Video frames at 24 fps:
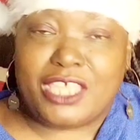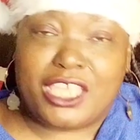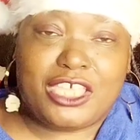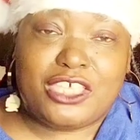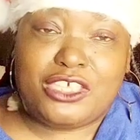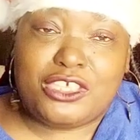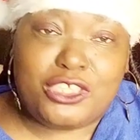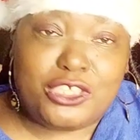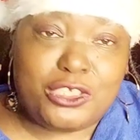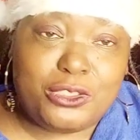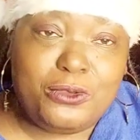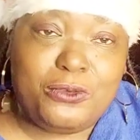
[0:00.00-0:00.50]

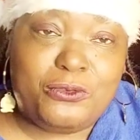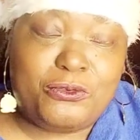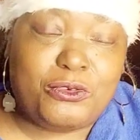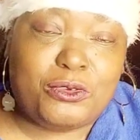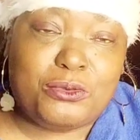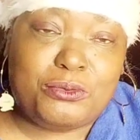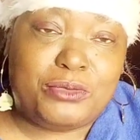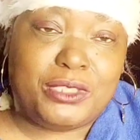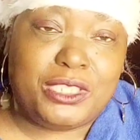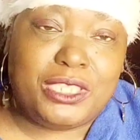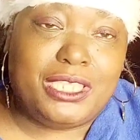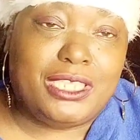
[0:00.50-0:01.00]
Thank you
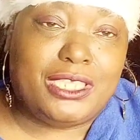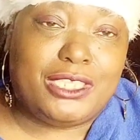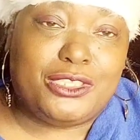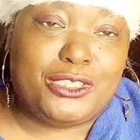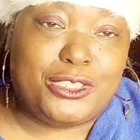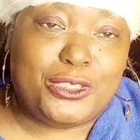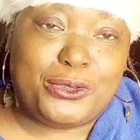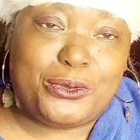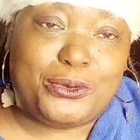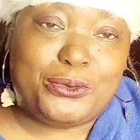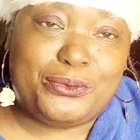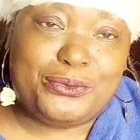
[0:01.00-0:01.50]
for
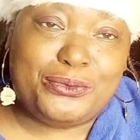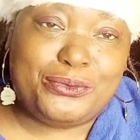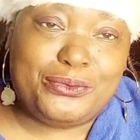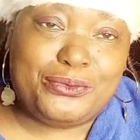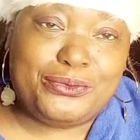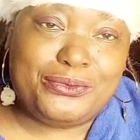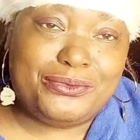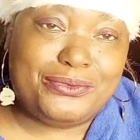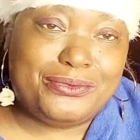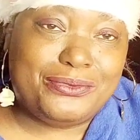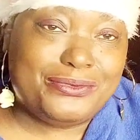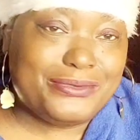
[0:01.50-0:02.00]
being you.
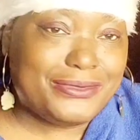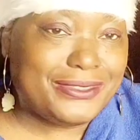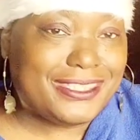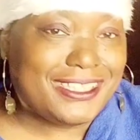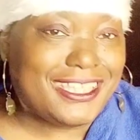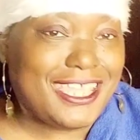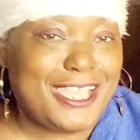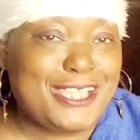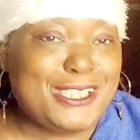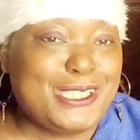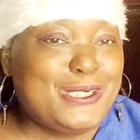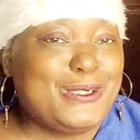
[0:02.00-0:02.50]

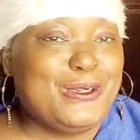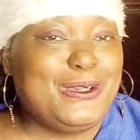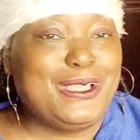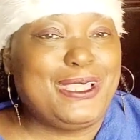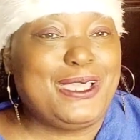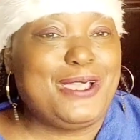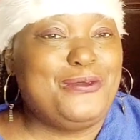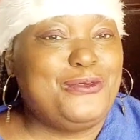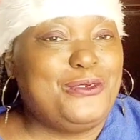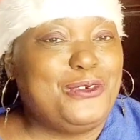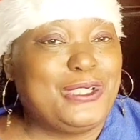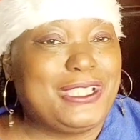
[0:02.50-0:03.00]
That's
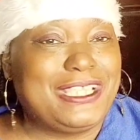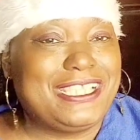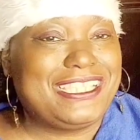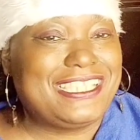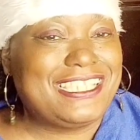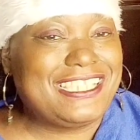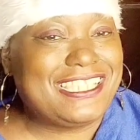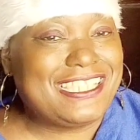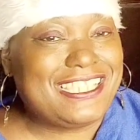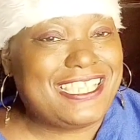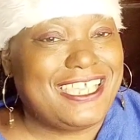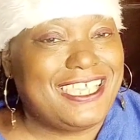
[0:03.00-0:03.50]
all I
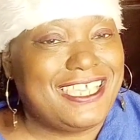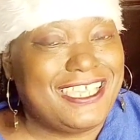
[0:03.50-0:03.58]
wanted to